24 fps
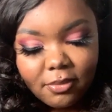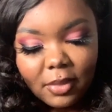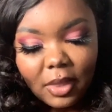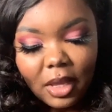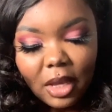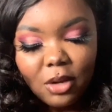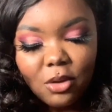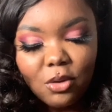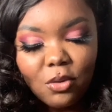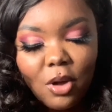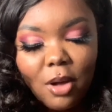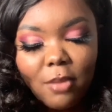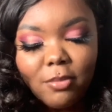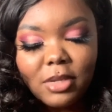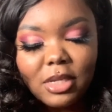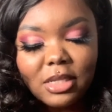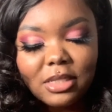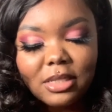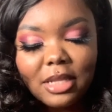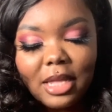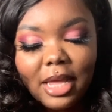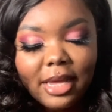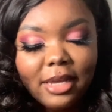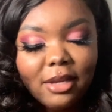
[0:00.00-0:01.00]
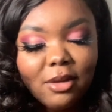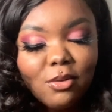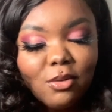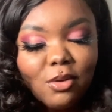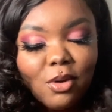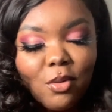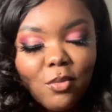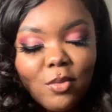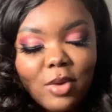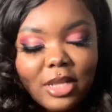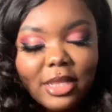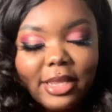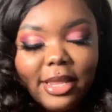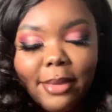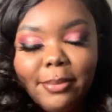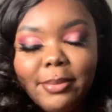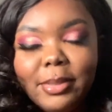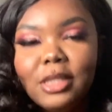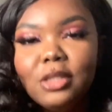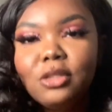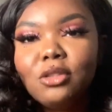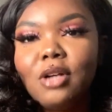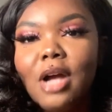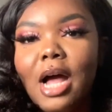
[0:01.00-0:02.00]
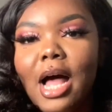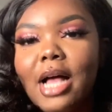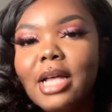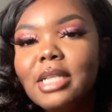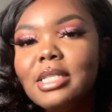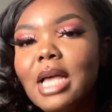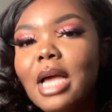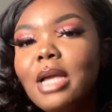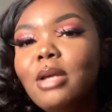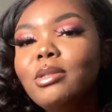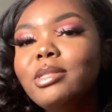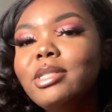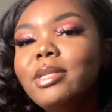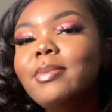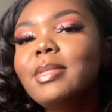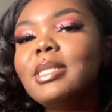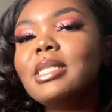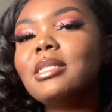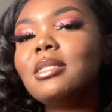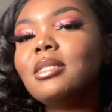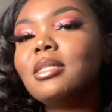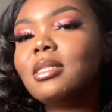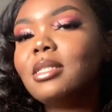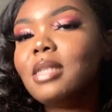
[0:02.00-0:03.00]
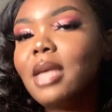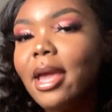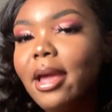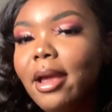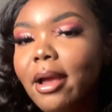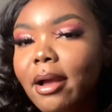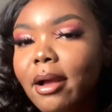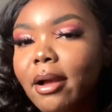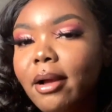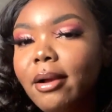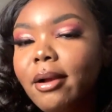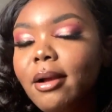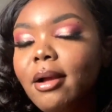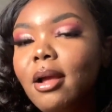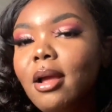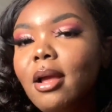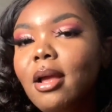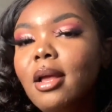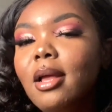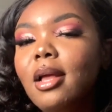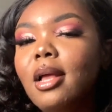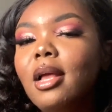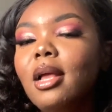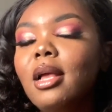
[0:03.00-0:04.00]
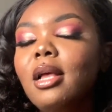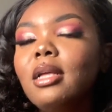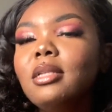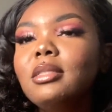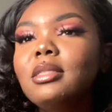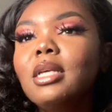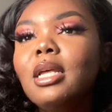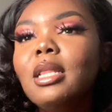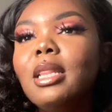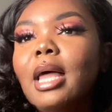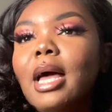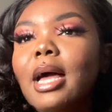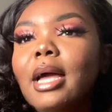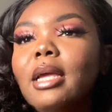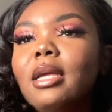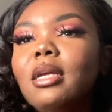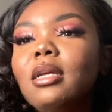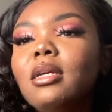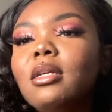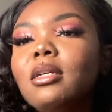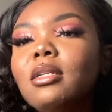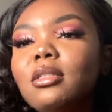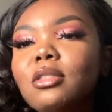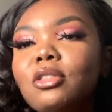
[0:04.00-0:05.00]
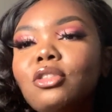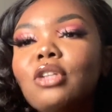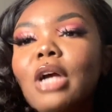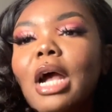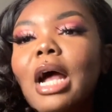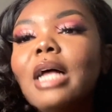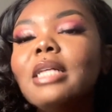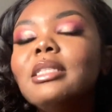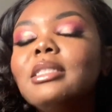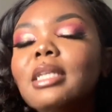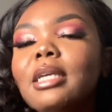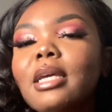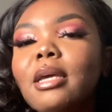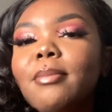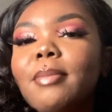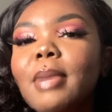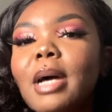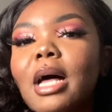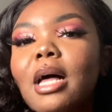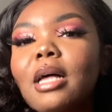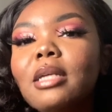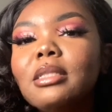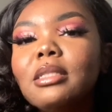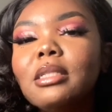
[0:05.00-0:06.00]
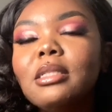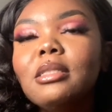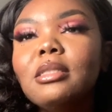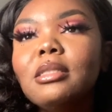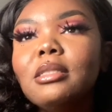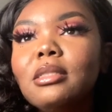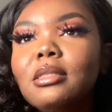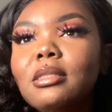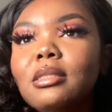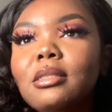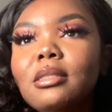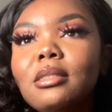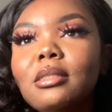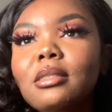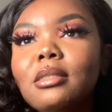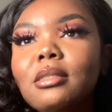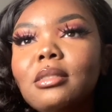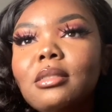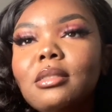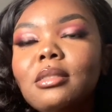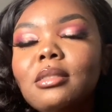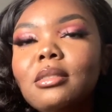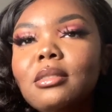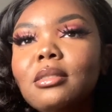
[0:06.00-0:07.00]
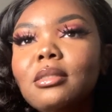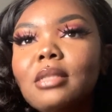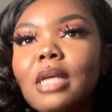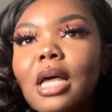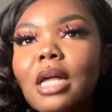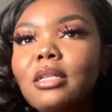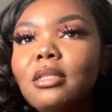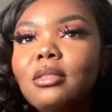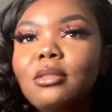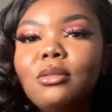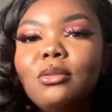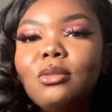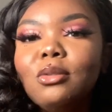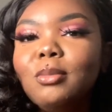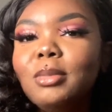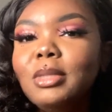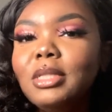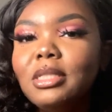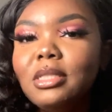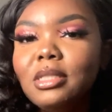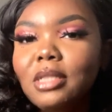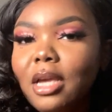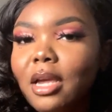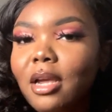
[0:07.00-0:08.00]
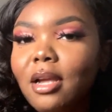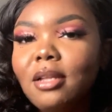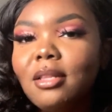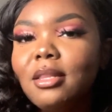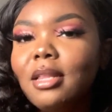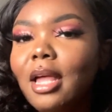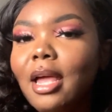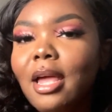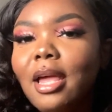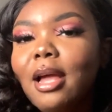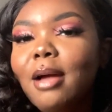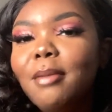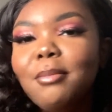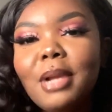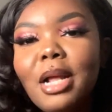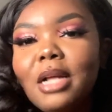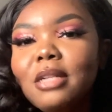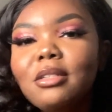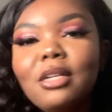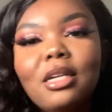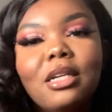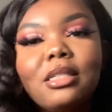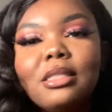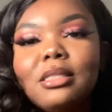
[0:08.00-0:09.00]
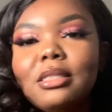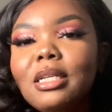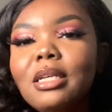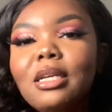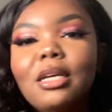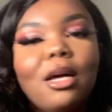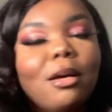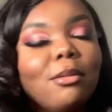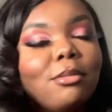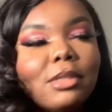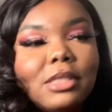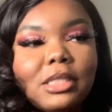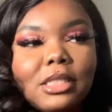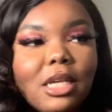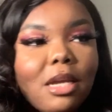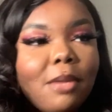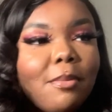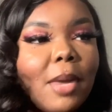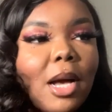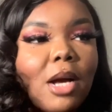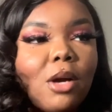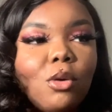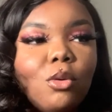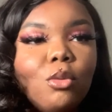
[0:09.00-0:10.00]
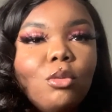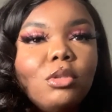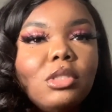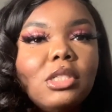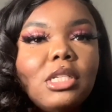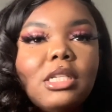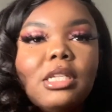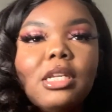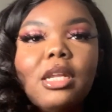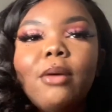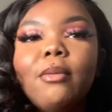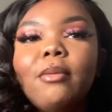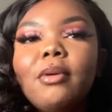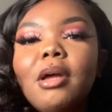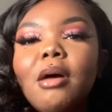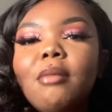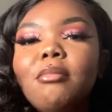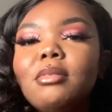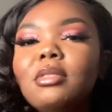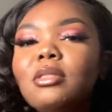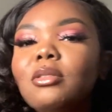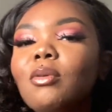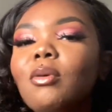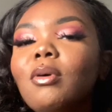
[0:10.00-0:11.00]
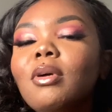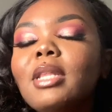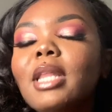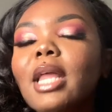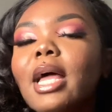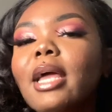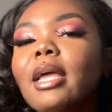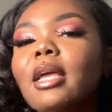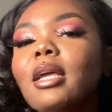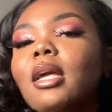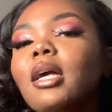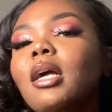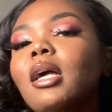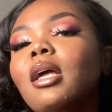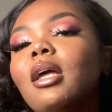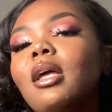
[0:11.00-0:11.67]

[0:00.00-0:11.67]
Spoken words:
you know, I'm just like, you know what, let me try, because I used to be scared to like try tampons because I just used to be scared, like I'm not trying to stick up shit in my coochie. And then when I was doing like,